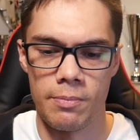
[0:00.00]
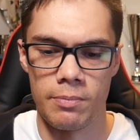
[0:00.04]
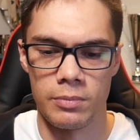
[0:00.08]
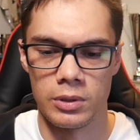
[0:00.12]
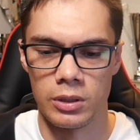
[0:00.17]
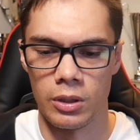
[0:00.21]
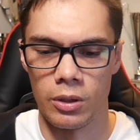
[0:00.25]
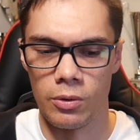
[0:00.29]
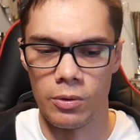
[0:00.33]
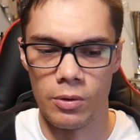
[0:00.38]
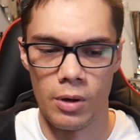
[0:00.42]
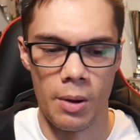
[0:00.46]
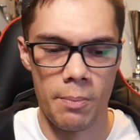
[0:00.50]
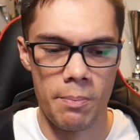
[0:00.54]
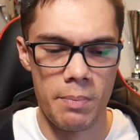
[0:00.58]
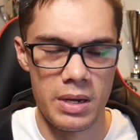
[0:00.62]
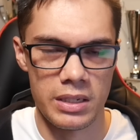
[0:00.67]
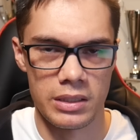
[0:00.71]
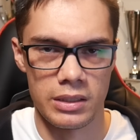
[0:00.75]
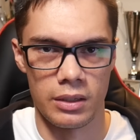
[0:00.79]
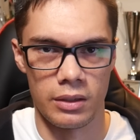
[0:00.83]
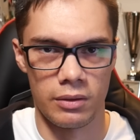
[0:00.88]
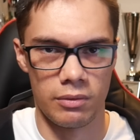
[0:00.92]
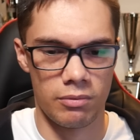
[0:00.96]
So I
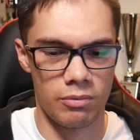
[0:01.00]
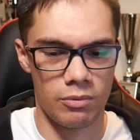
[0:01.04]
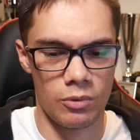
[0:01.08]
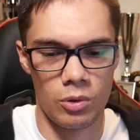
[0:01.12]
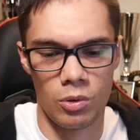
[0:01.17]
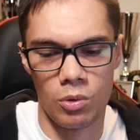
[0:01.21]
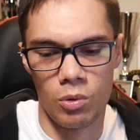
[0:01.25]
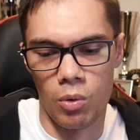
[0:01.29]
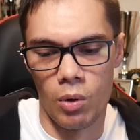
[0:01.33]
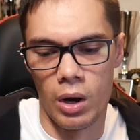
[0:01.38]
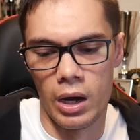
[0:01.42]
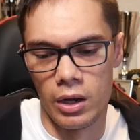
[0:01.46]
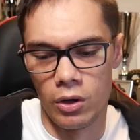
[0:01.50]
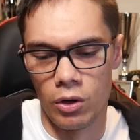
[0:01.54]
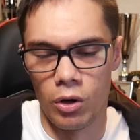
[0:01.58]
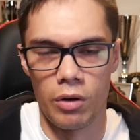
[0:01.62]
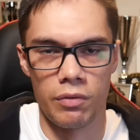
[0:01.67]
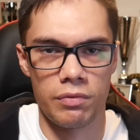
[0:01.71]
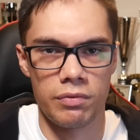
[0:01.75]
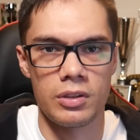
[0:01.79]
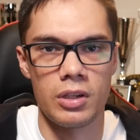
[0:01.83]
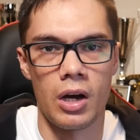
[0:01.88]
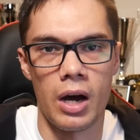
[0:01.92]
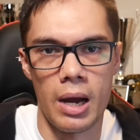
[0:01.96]
missed quite a lot
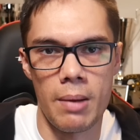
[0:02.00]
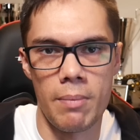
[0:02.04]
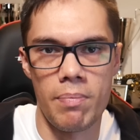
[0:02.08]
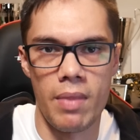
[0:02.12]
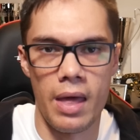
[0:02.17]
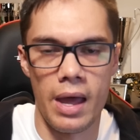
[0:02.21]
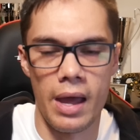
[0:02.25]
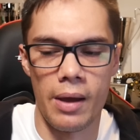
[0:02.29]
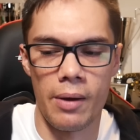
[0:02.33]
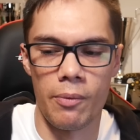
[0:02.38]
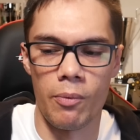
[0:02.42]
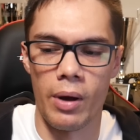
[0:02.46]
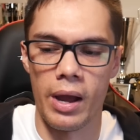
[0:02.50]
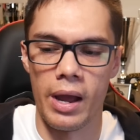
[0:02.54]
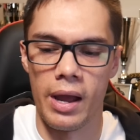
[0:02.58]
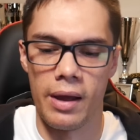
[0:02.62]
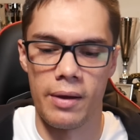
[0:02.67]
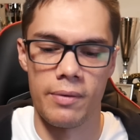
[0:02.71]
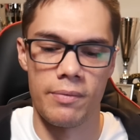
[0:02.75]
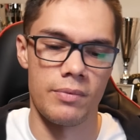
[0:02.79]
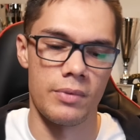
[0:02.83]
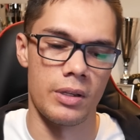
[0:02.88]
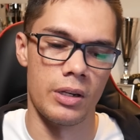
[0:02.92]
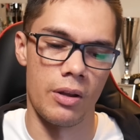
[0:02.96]
of time there
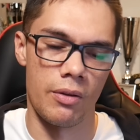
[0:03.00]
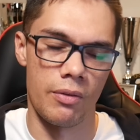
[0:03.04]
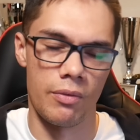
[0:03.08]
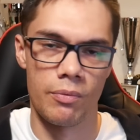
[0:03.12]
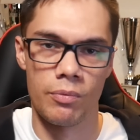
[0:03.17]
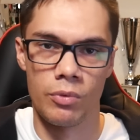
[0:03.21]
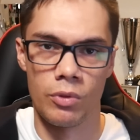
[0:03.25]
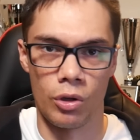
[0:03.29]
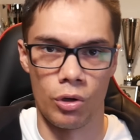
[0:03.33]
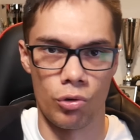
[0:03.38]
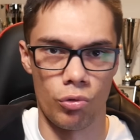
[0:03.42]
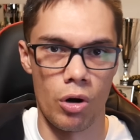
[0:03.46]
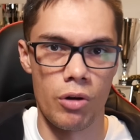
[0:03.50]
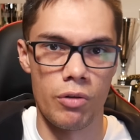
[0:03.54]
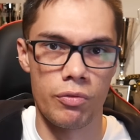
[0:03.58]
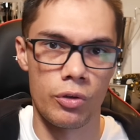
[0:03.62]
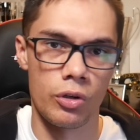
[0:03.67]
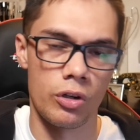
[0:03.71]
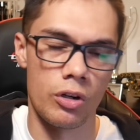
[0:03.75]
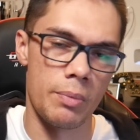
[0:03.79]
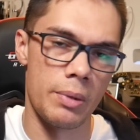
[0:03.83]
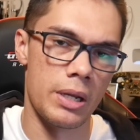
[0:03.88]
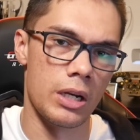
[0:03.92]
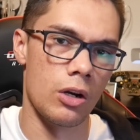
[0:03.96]
where, the growth
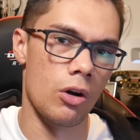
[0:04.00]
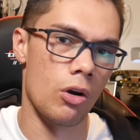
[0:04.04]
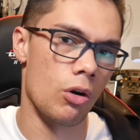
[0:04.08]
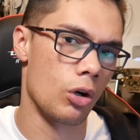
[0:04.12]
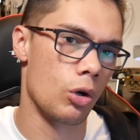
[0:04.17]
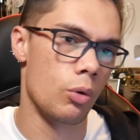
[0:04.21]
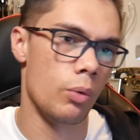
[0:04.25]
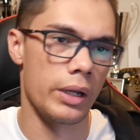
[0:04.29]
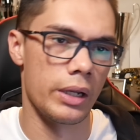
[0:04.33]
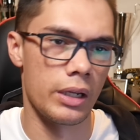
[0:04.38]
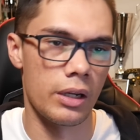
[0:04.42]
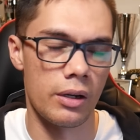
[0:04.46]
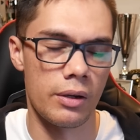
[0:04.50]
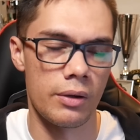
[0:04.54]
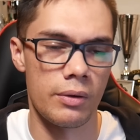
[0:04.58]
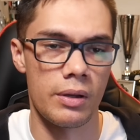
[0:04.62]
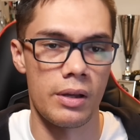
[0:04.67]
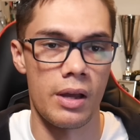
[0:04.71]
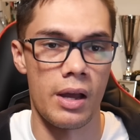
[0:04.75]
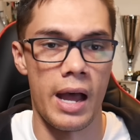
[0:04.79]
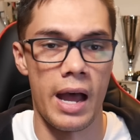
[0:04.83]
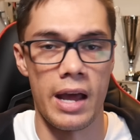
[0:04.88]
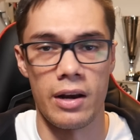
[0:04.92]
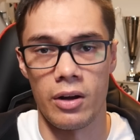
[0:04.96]
could have been a lot quicker
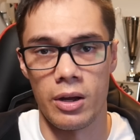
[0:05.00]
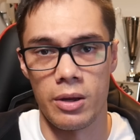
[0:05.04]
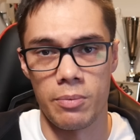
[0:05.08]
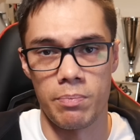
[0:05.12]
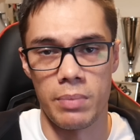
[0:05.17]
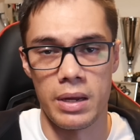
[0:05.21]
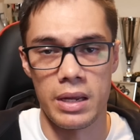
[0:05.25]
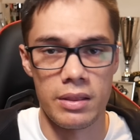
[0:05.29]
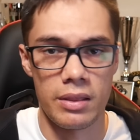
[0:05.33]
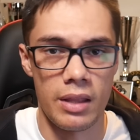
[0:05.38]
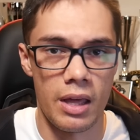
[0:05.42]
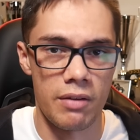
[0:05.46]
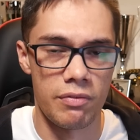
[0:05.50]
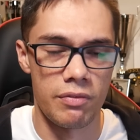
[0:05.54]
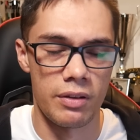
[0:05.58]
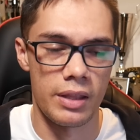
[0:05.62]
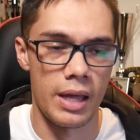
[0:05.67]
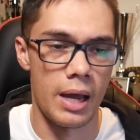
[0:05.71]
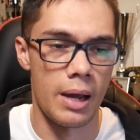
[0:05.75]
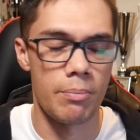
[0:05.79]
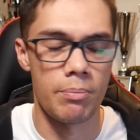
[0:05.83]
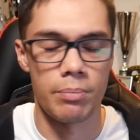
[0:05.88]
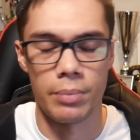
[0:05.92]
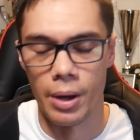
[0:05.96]
had I been there for that.